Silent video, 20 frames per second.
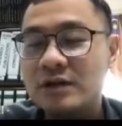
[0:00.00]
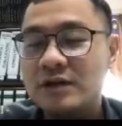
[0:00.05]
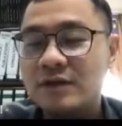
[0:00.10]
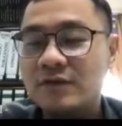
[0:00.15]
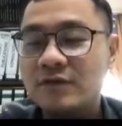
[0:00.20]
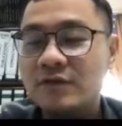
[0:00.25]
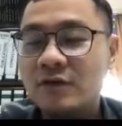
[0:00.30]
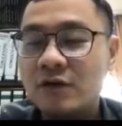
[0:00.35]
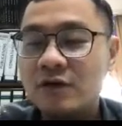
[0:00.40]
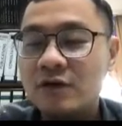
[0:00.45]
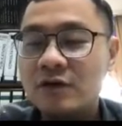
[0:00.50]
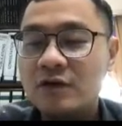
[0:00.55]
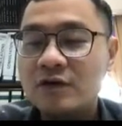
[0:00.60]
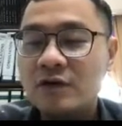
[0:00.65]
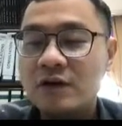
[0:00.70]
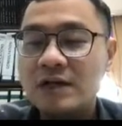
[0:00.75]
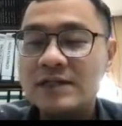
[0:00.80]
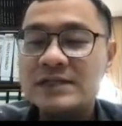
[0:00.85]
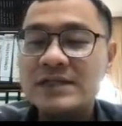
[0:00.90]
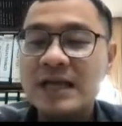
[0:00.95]
For
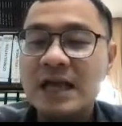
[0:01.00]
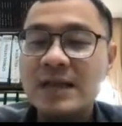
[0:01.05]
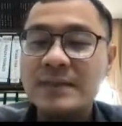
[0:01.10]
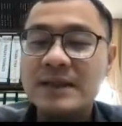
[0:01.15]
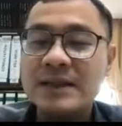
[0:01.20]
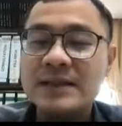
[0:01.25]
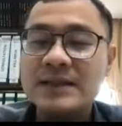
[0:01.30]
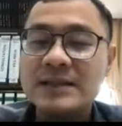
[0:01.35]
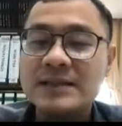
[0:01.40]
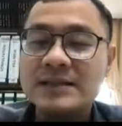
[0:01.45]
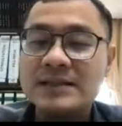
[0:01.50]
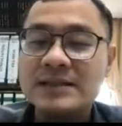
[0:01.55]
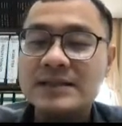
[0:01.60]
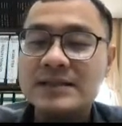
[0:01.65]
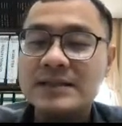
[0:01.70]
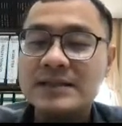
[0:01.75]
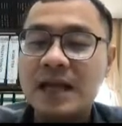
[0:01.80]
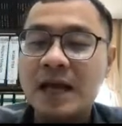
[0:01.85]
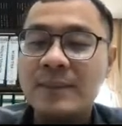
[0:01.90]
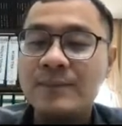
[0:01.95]
your assignment
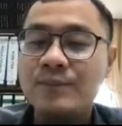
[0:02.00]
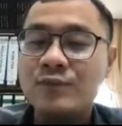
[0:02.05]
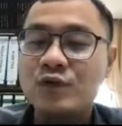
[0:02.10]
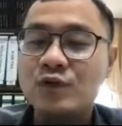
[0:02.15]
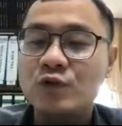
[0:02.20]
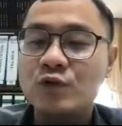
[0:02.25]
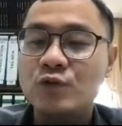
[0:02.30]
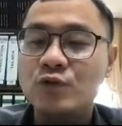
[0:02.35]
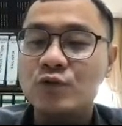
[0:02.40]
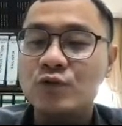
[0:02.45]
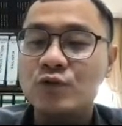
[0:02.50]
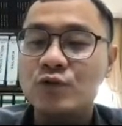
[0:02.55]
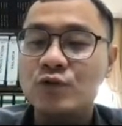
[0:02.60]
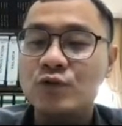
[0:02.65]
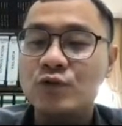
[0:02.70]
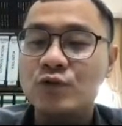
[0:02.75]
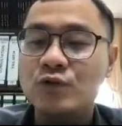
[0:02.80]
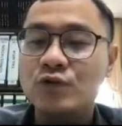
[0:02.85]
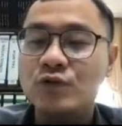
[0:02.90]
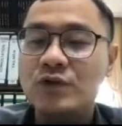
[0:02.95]
is up
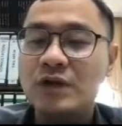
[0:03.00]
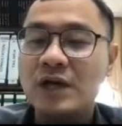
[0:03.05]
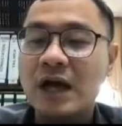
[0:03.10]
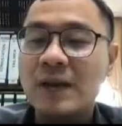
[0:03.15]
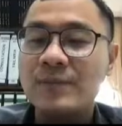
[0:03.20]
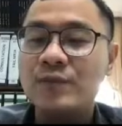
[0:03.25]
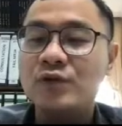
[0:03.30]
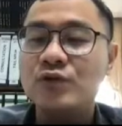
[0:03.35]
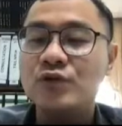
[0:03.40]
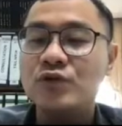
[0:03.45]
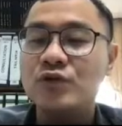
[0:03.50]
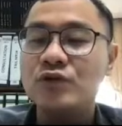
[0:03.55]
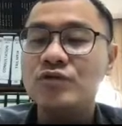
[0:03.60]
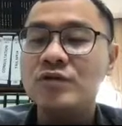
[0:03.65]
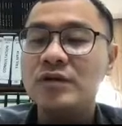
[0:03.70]
to you.